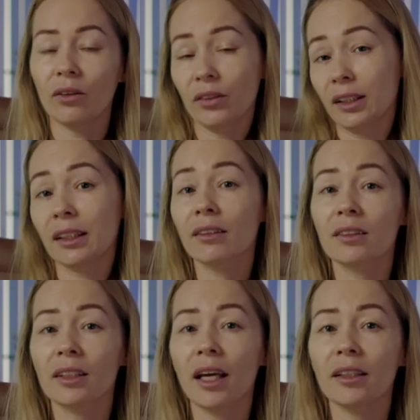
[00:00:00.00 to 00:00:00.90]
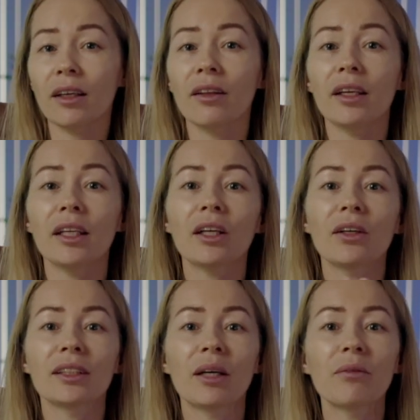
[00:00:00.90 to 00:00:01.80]
the 6th date, I think,
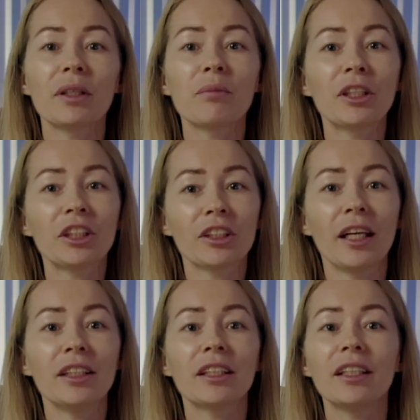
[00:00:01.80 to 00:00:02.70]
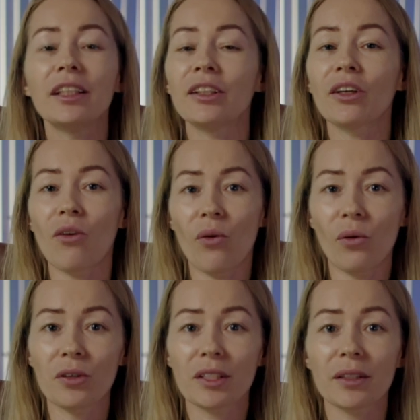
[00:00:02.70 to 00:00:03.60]
or something much later in the
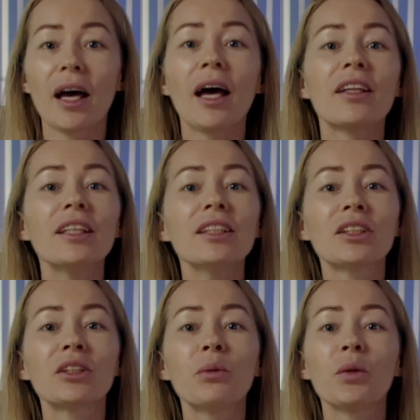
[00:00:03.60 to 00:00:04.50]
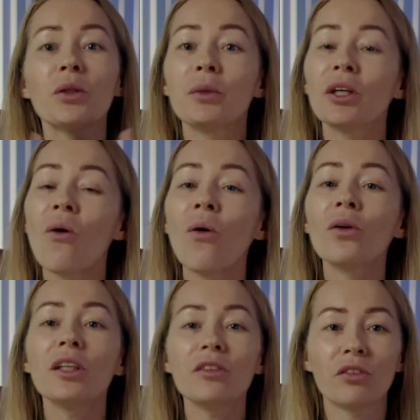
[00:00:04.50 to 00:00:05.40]
course. This room will be
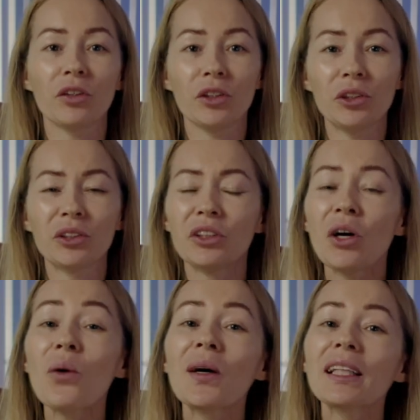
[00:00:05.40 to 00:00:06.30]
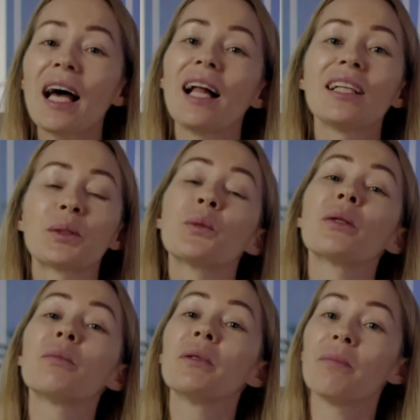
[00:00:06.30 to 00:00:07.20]
only for you. No one else
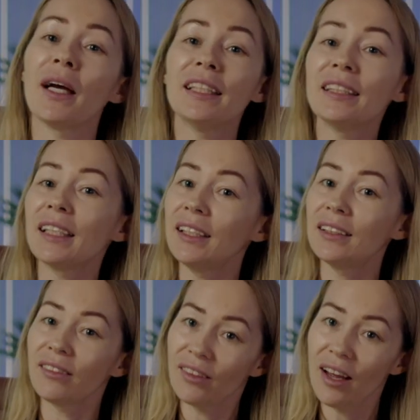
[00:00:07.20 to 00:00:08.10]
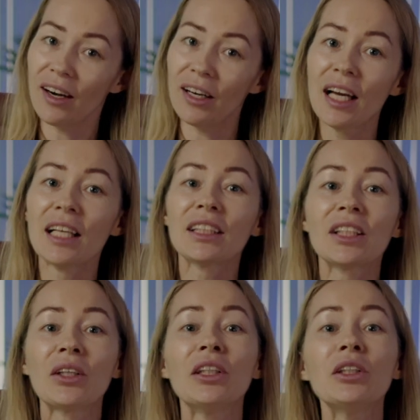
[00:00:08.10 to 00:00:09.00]
will be meditating there,
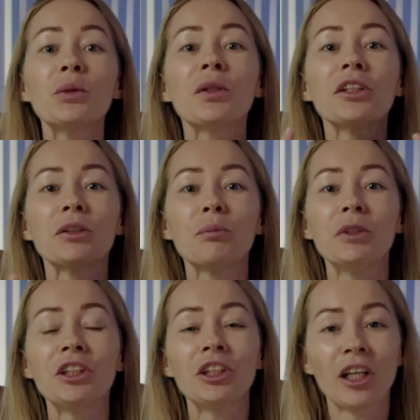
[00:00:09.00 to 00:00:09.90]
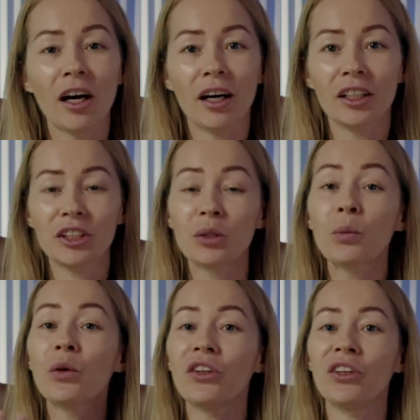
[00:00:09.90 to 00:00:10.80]
so it will be charged
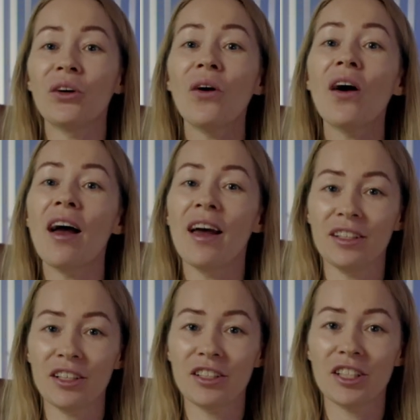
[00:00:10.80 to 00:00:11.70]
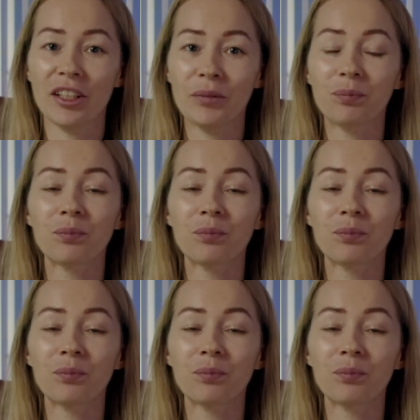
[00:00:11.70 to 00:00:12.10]
with your energy.